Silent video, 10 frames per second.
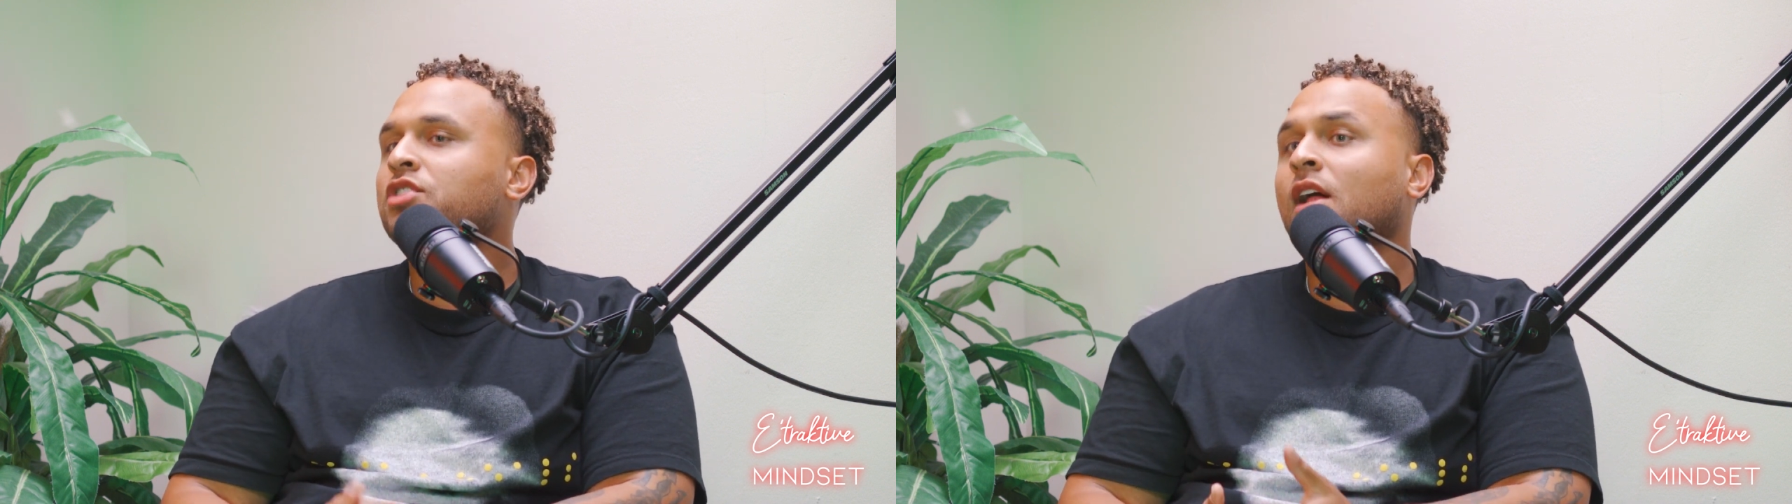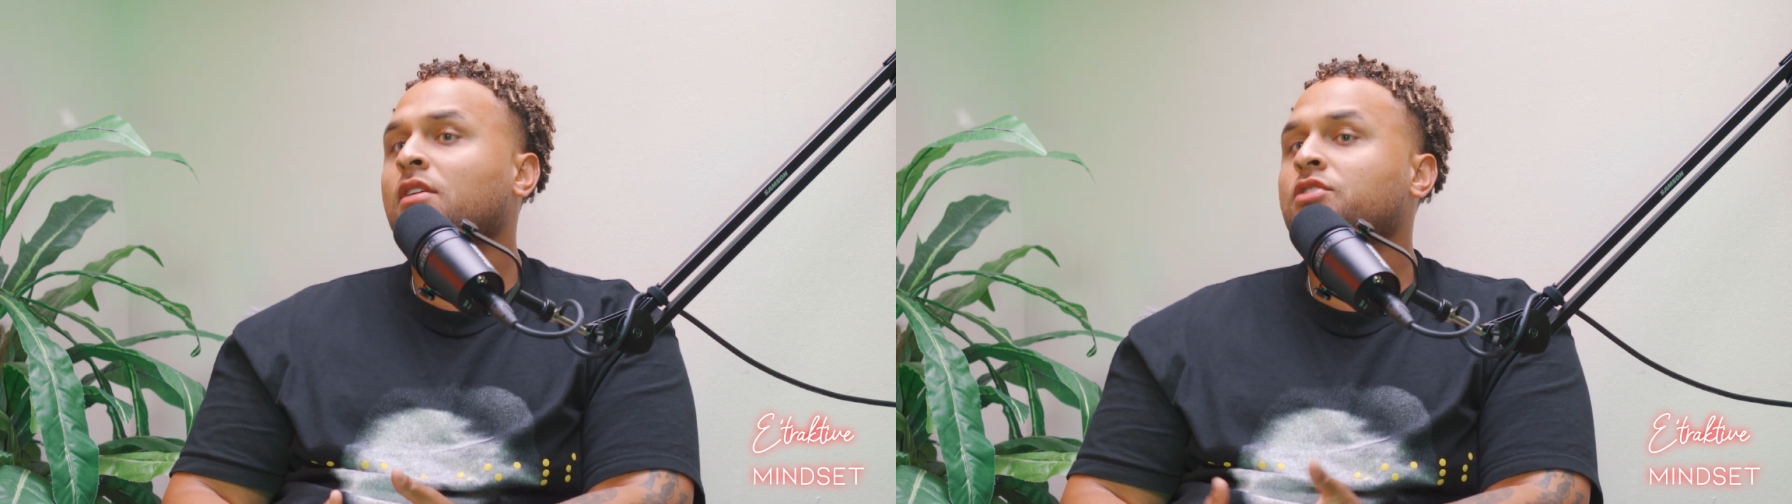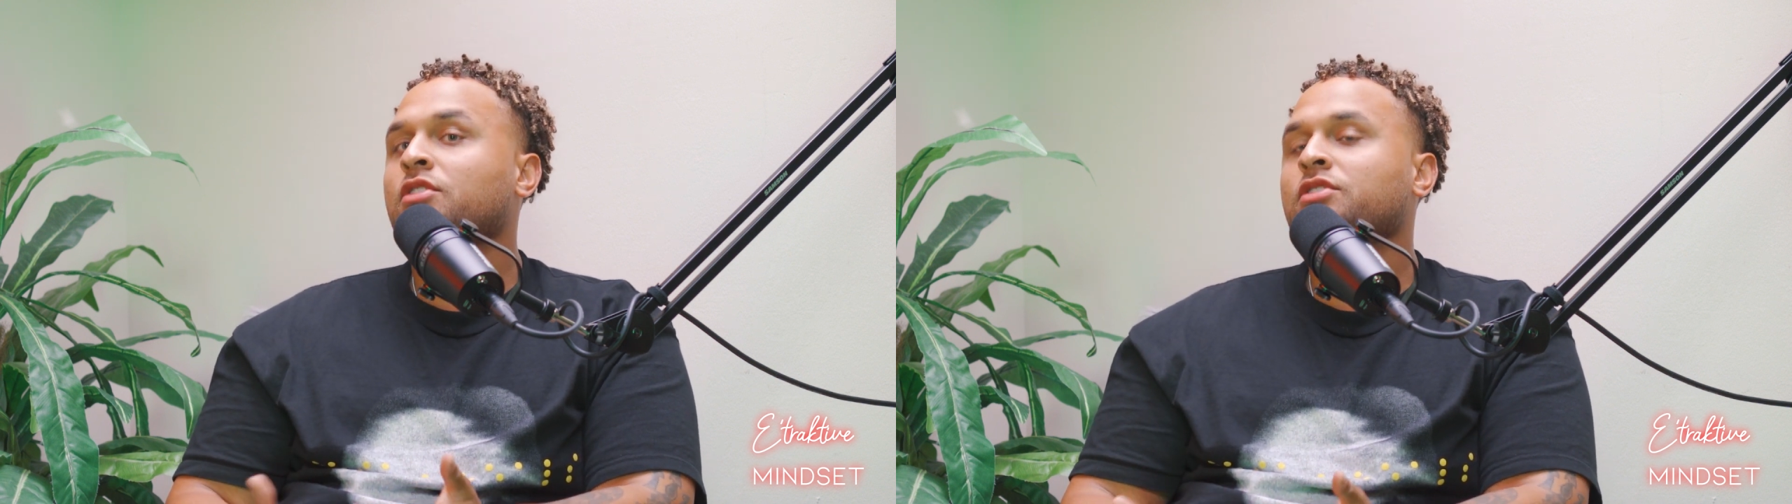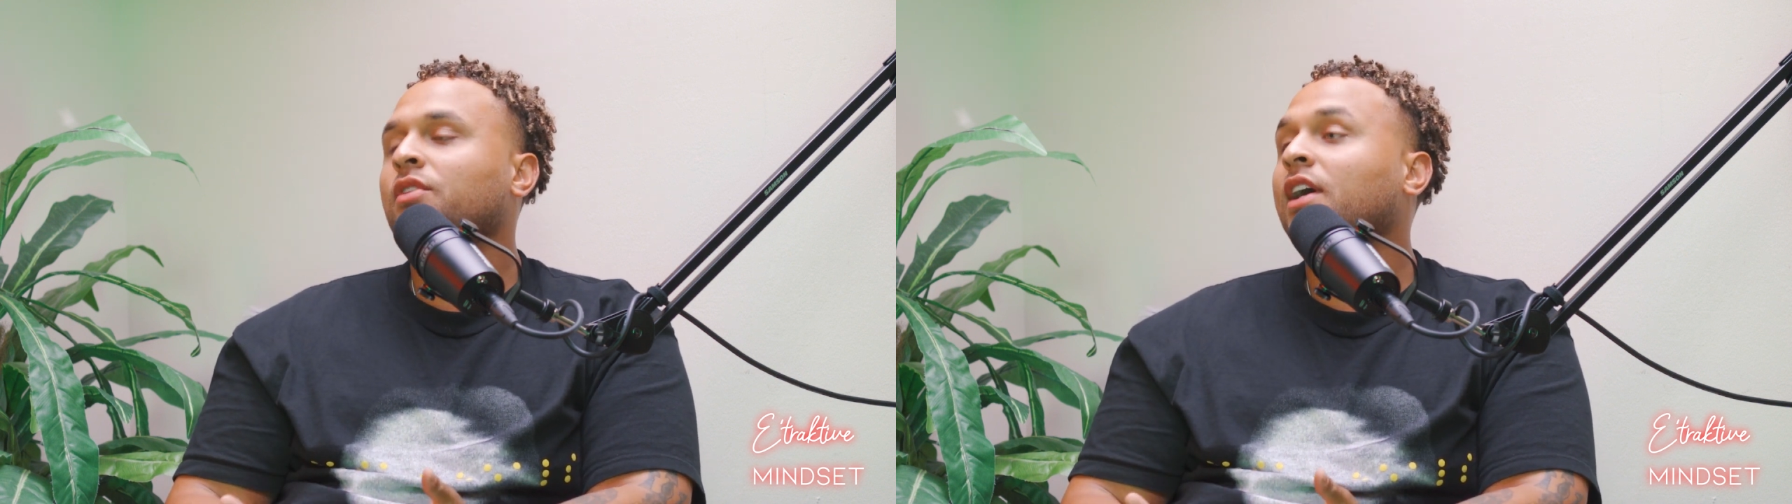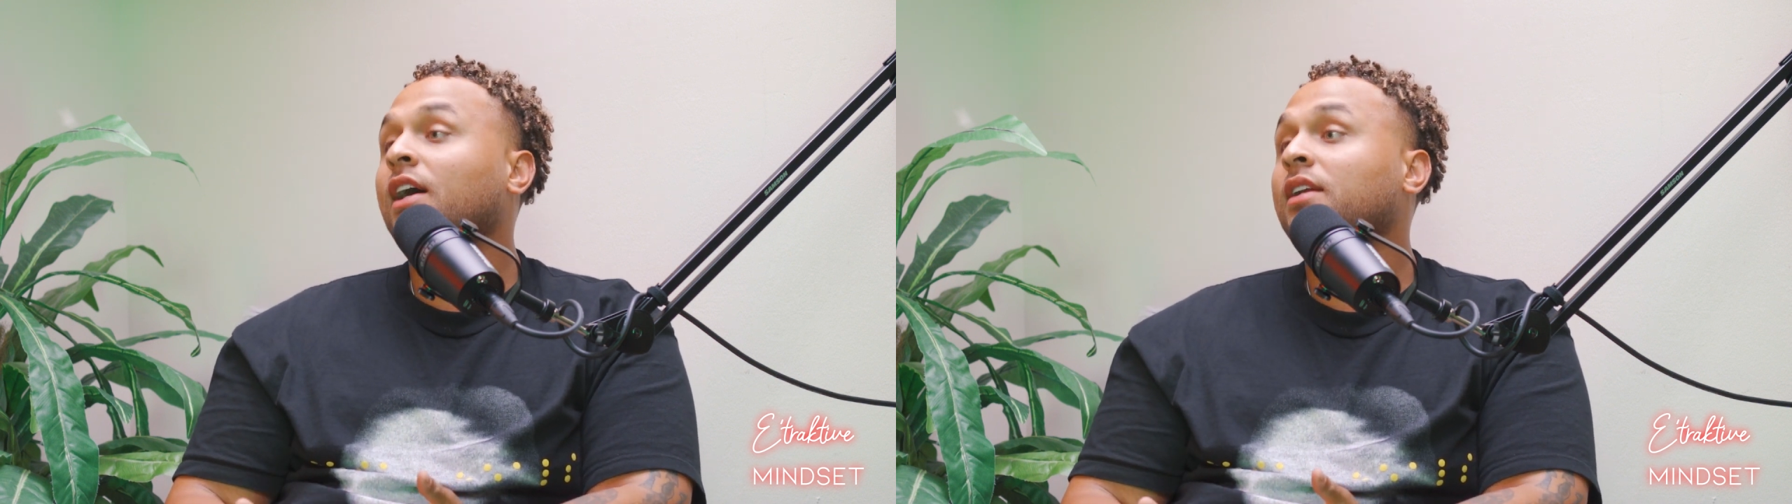challenge, there's
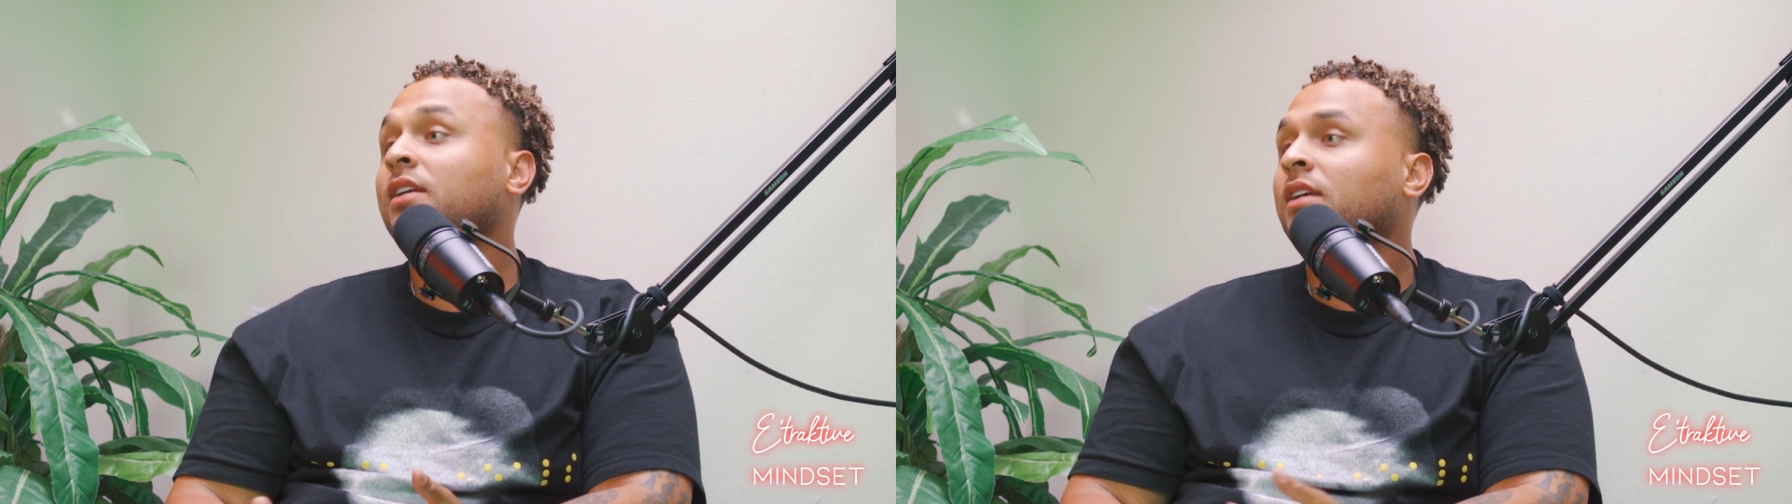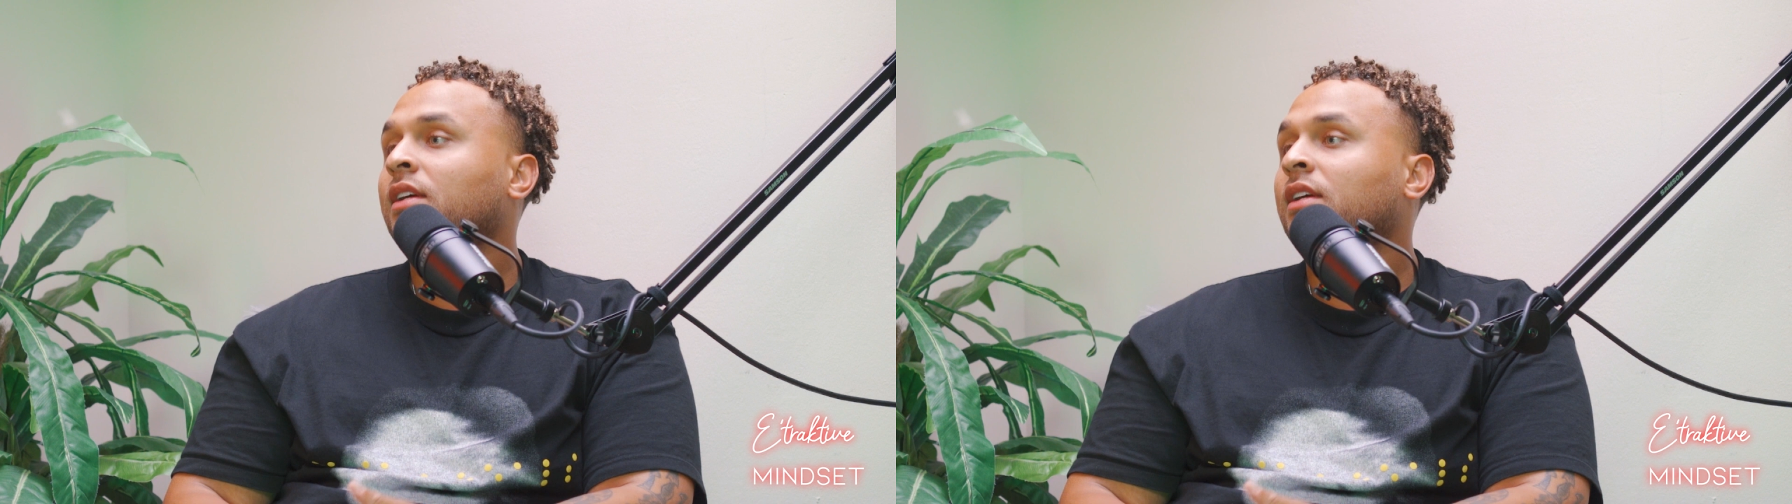no God.